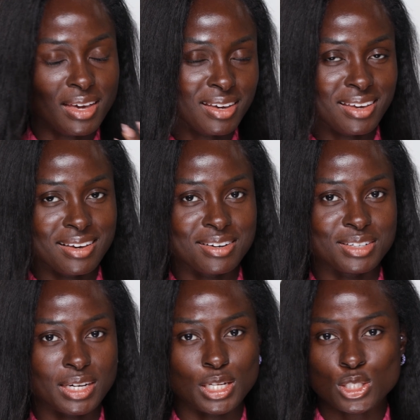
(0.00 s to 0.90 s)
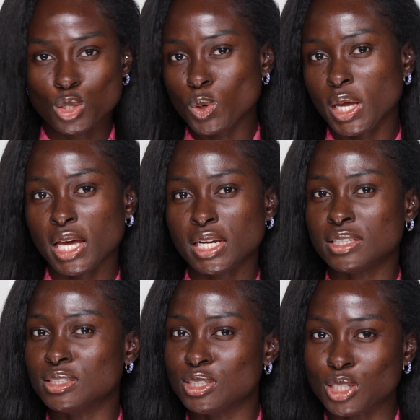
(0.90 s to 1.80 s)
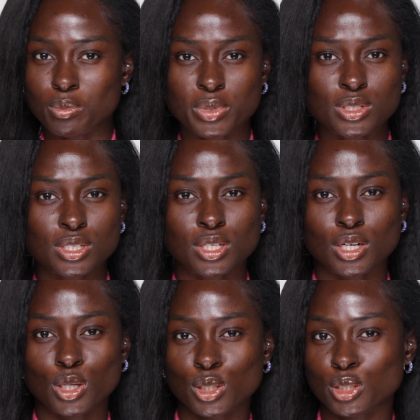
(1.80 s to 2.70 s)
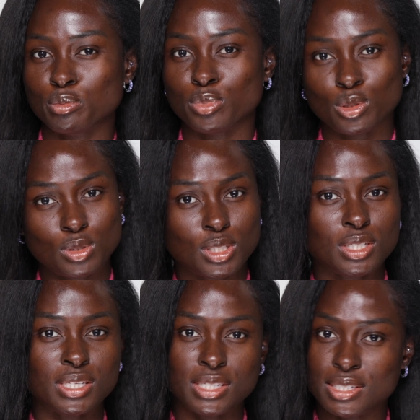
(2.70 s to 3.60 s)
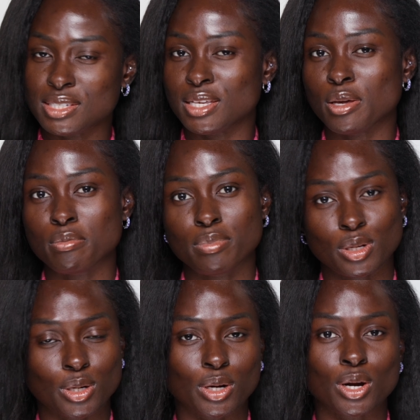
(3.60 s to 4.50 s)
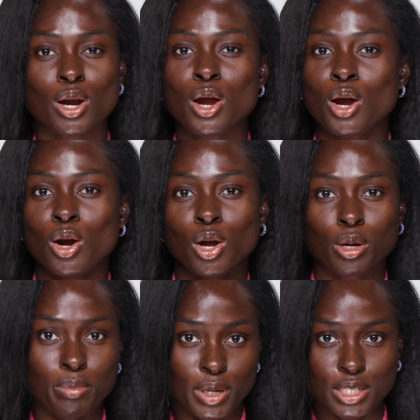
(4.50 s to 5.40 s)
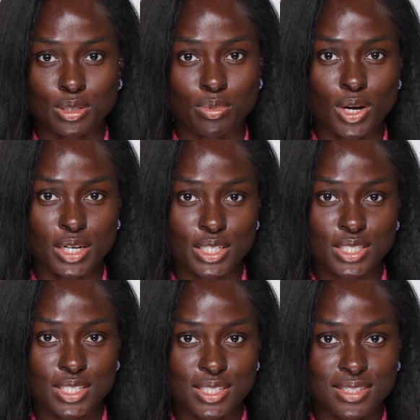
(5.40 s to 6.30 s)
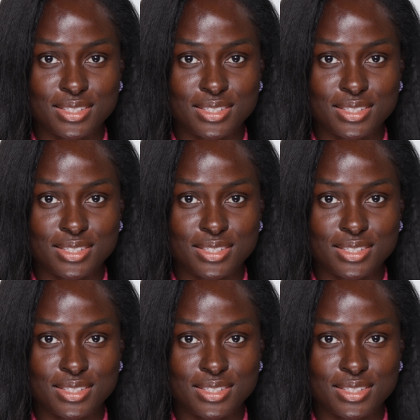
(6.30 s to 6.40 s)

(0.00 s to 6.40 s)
Thank you. Now let's go ahead and jump into the Huda Beauty Easy Blur complexion products.